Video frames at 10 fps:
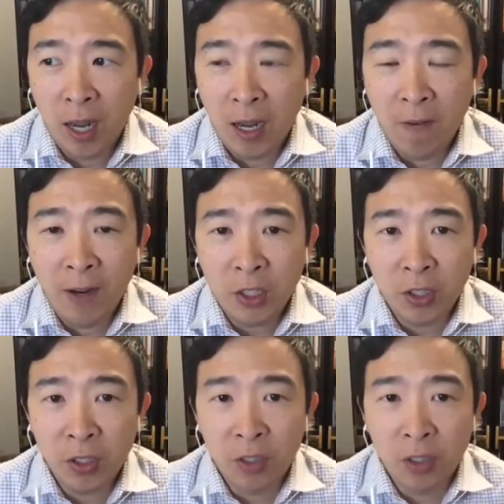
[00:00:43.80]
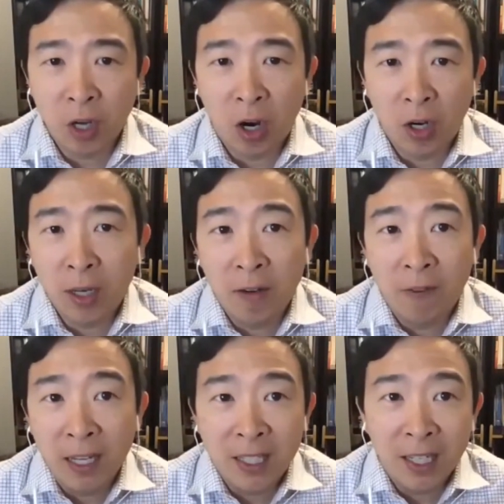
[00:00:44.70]
investors aren't
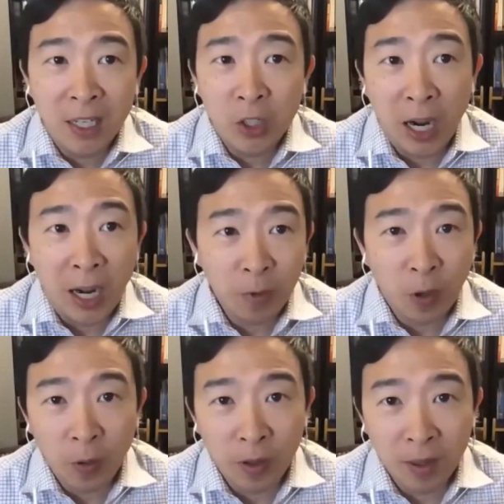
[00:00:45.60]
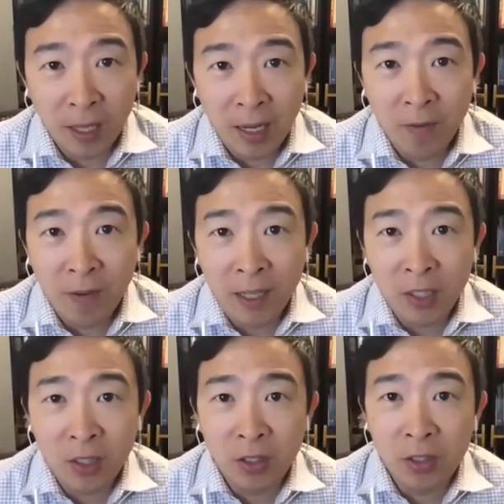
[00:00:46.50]
investing in job growth.
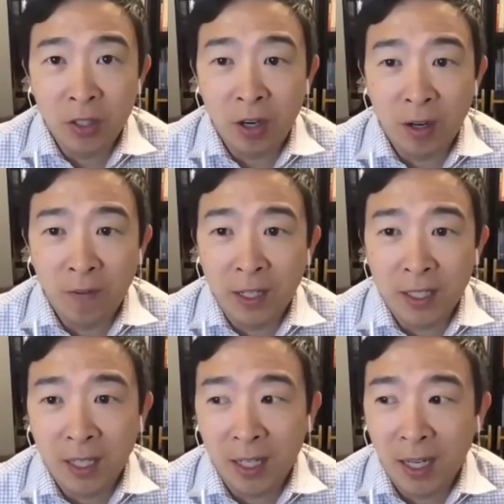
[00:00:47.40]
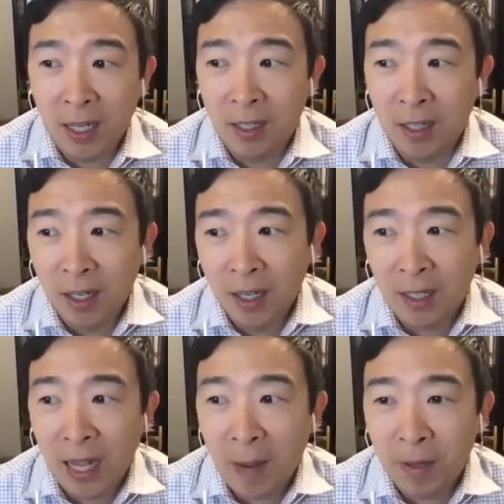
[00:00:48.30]
Investors are investing in
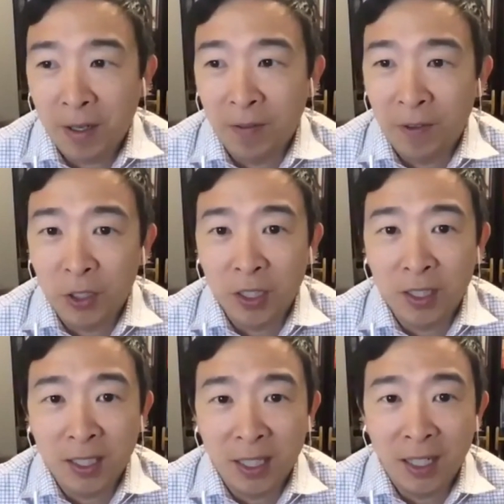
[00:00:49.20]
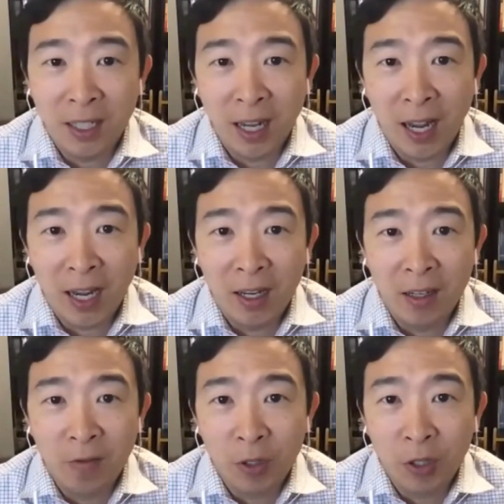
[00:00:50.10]
capital efficiency
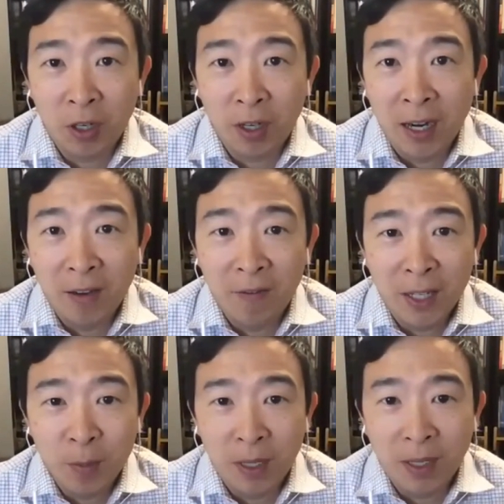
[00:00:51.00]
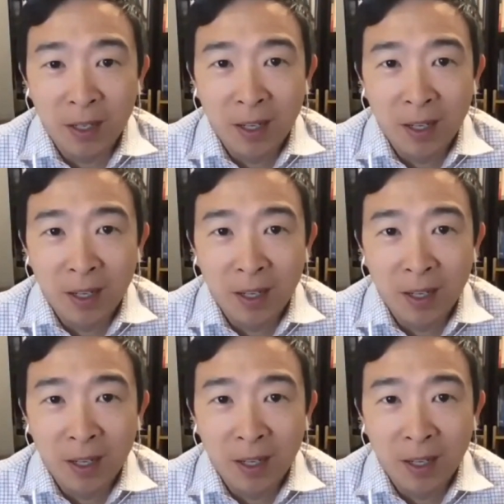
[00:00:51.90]
and return on investment.